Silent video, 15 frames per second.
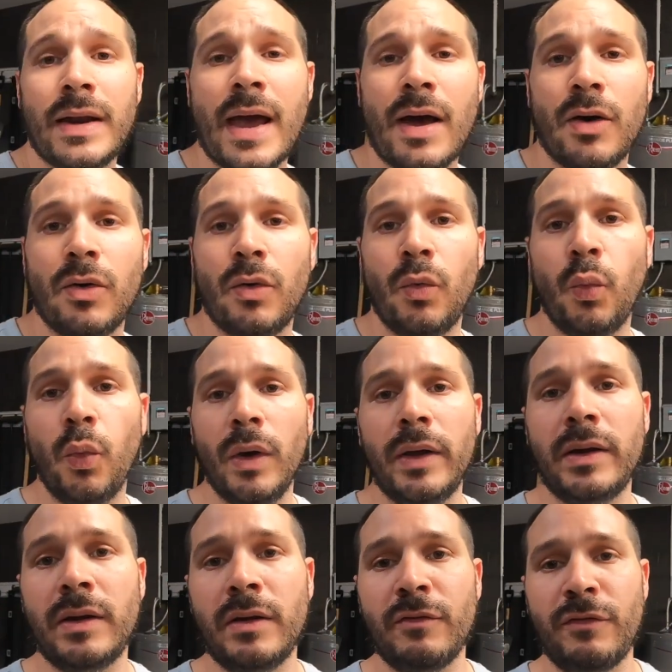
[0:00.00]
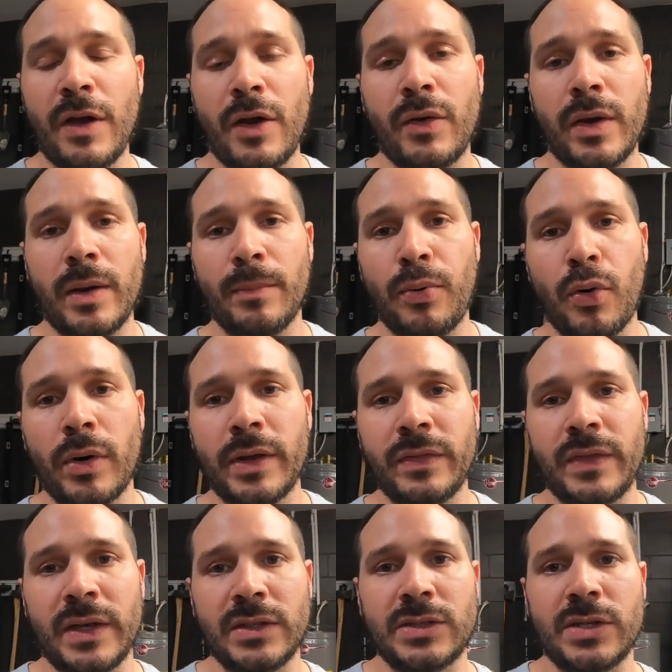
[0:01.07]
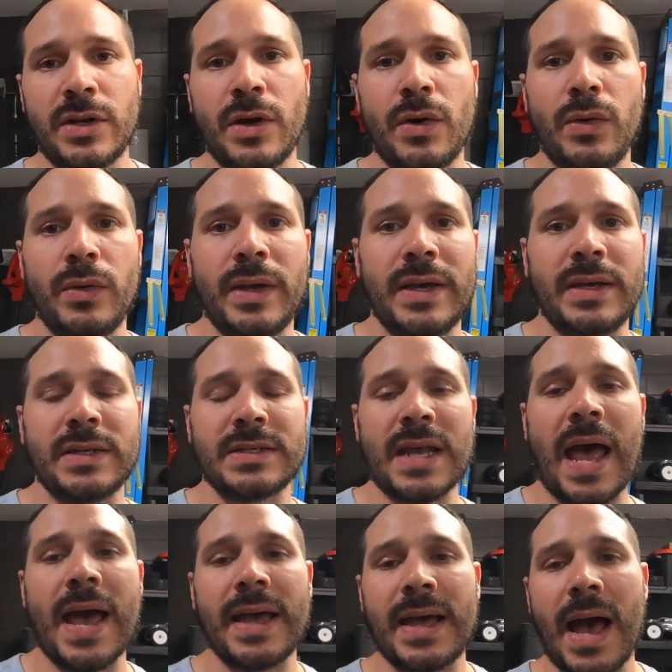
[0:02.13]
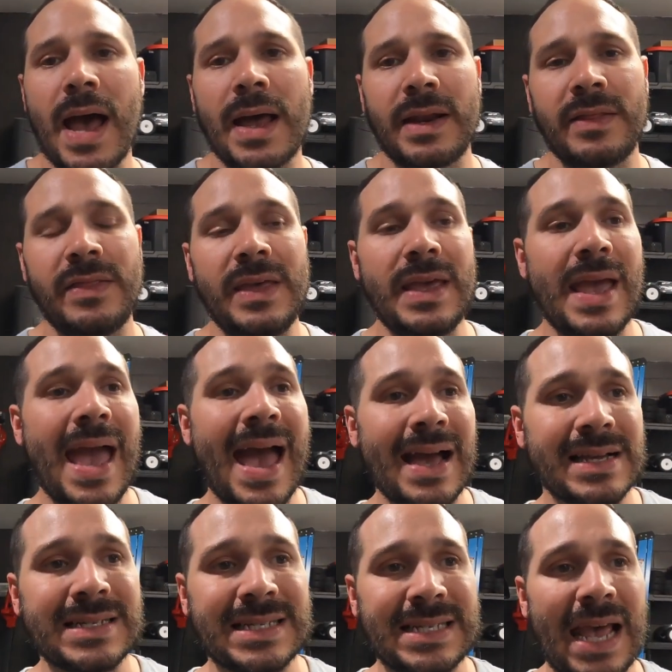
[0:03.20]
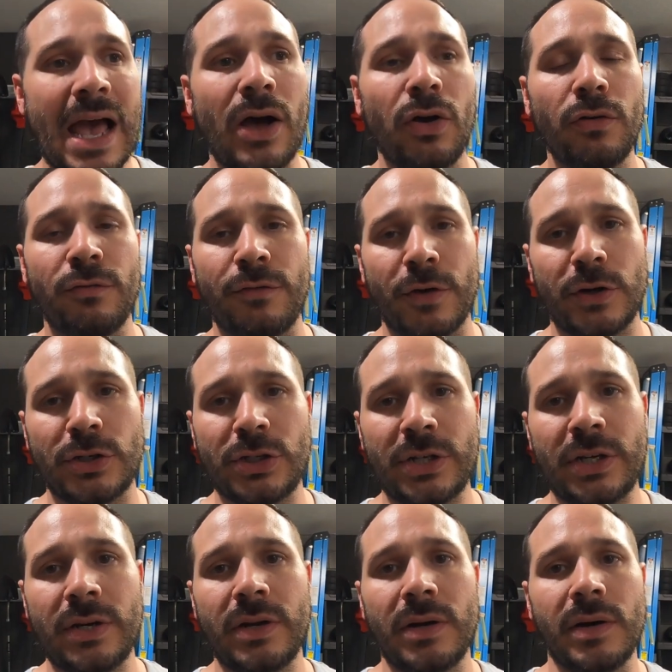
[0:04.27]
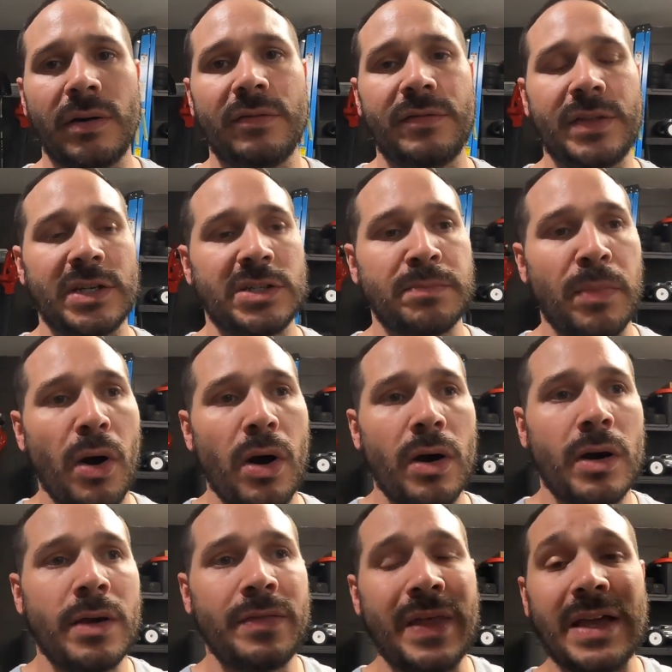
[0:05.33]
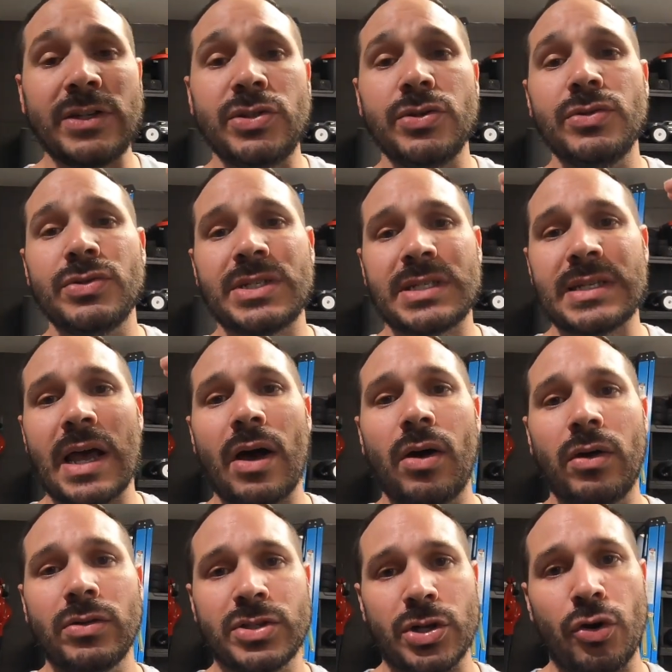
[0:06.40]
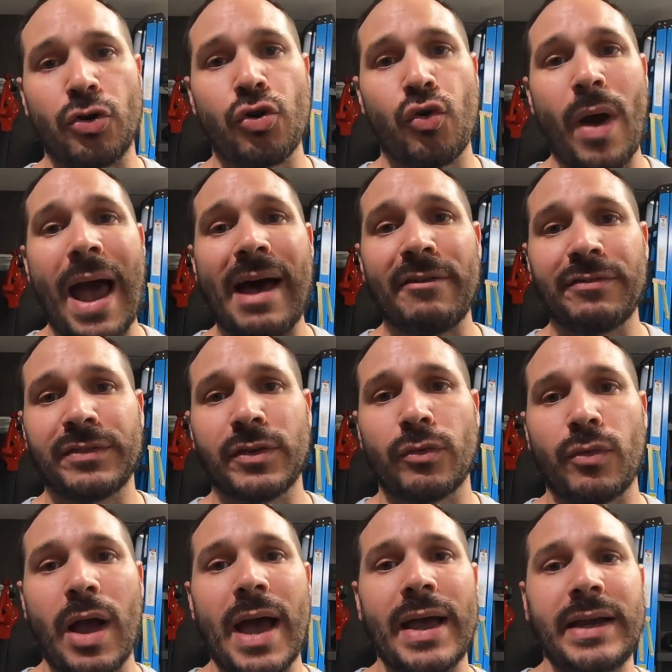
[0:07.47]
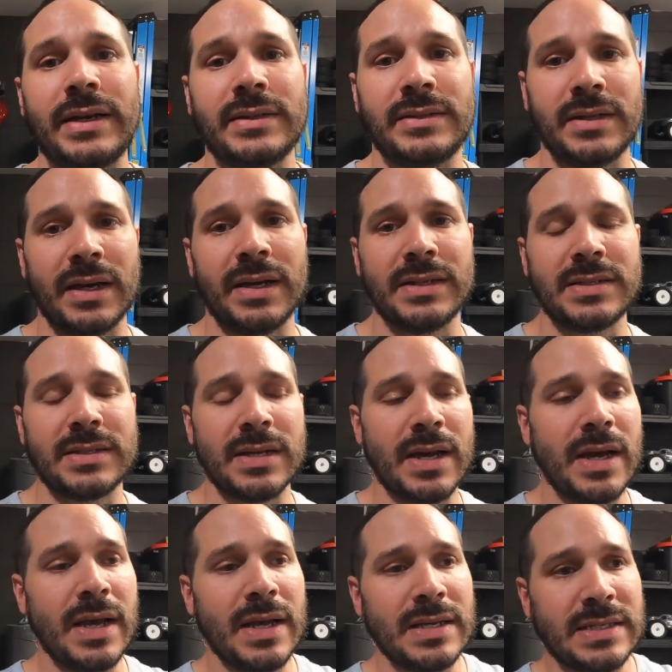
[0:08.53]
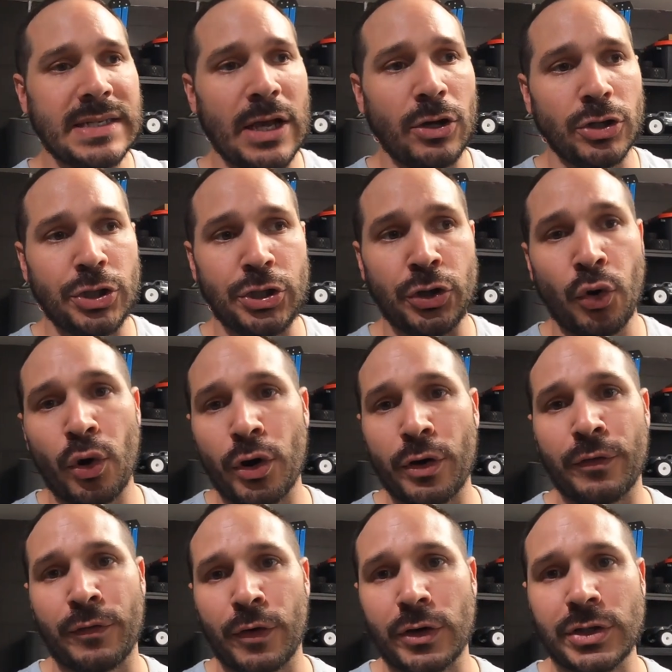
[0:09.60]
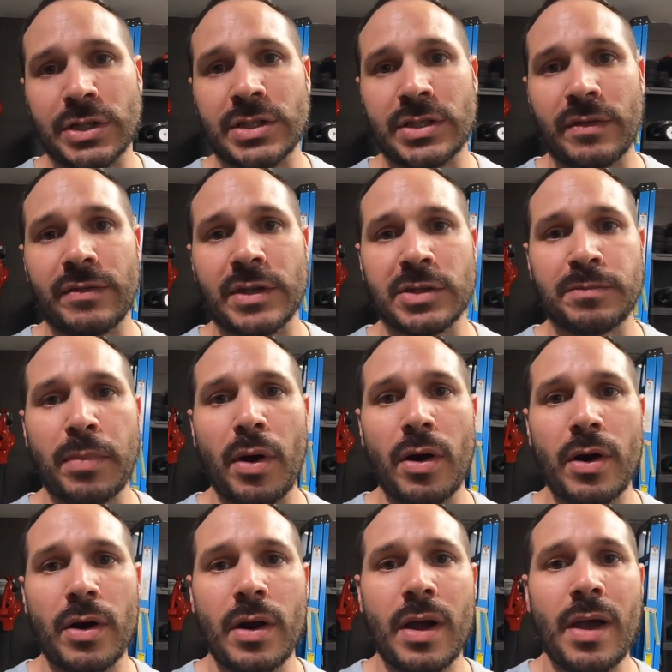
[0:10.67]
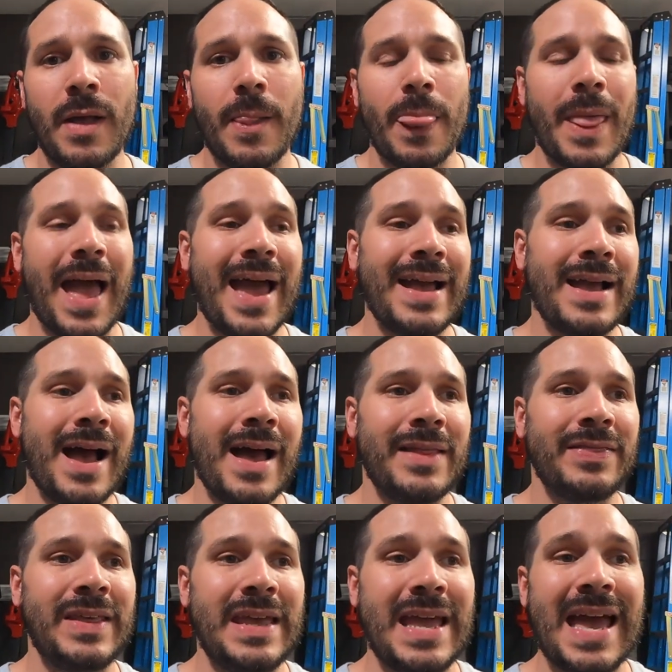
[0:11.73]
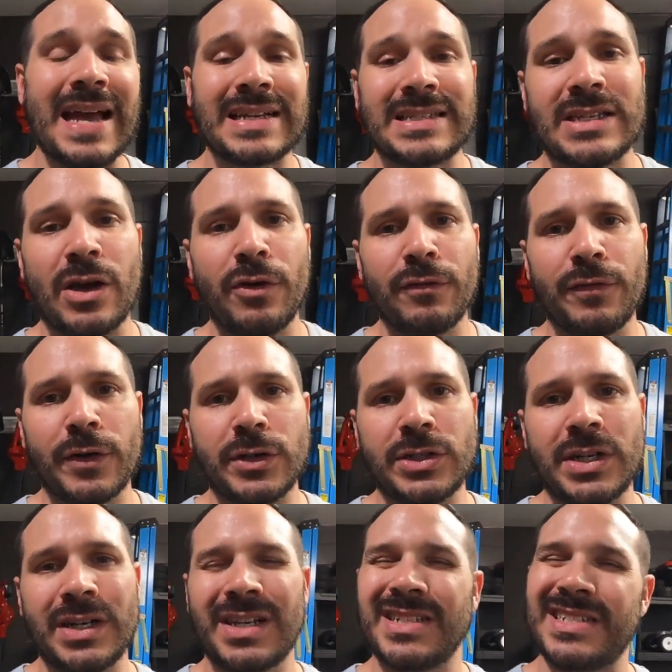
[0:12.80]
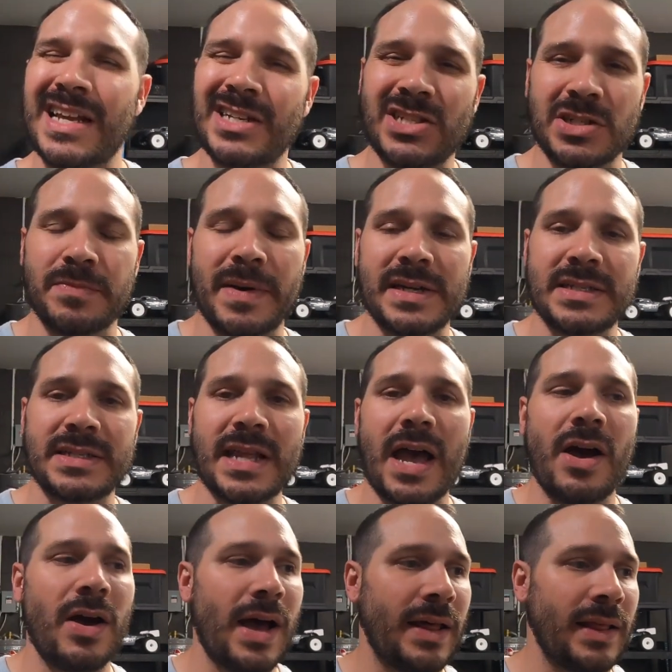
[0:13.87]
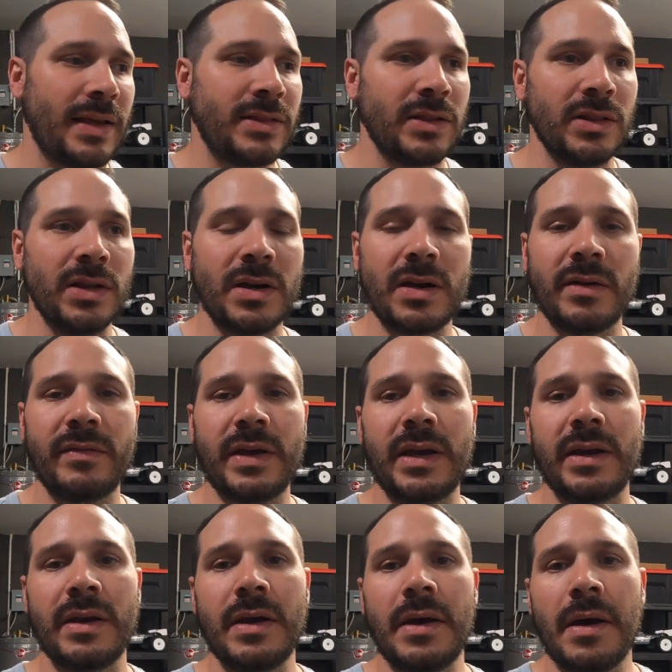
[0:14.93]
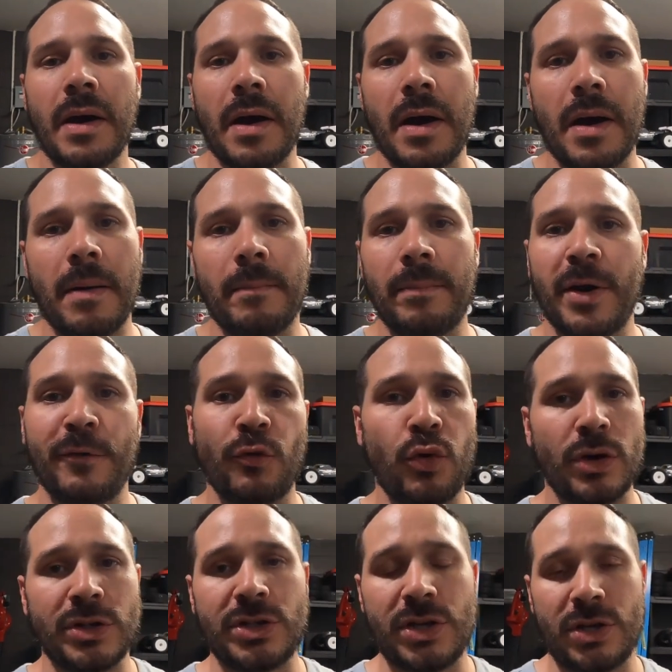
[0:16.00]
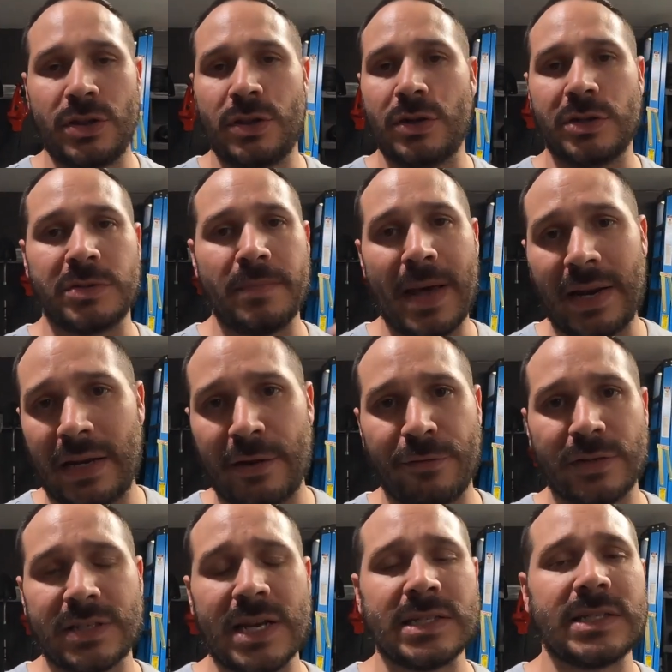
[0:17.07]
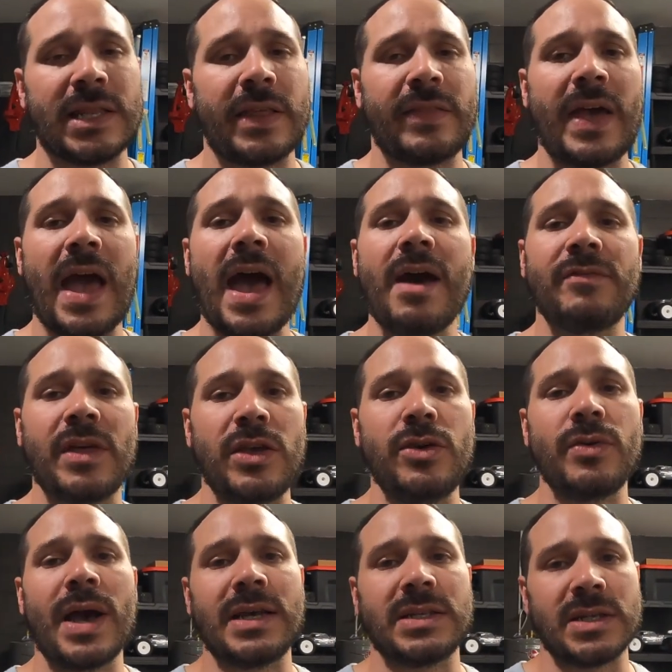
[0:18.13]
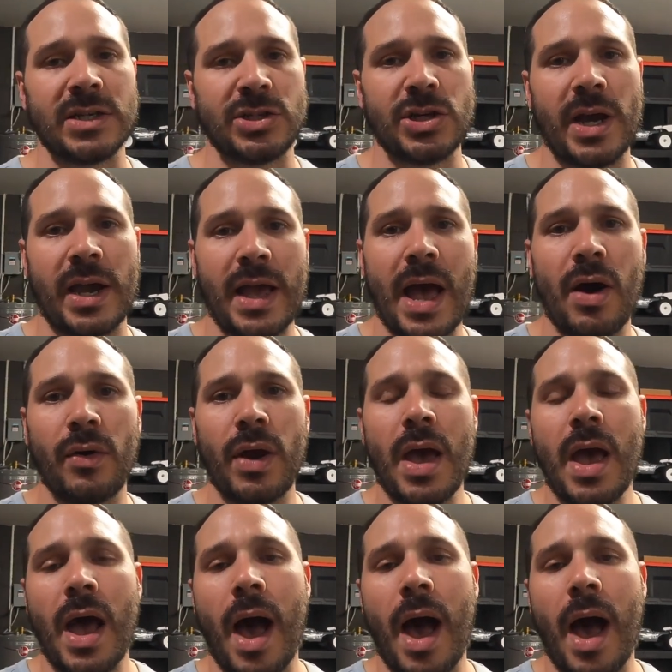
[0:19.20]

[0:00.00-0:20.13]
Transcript: Now, one very important thing to note is I got the XL version of this bar. They do sell, so Craftride does sell shorter versions of this bar. I got the XL version because that's just my style. I like the look of it. But of course, there's many different sizes that they have that you guys can check out.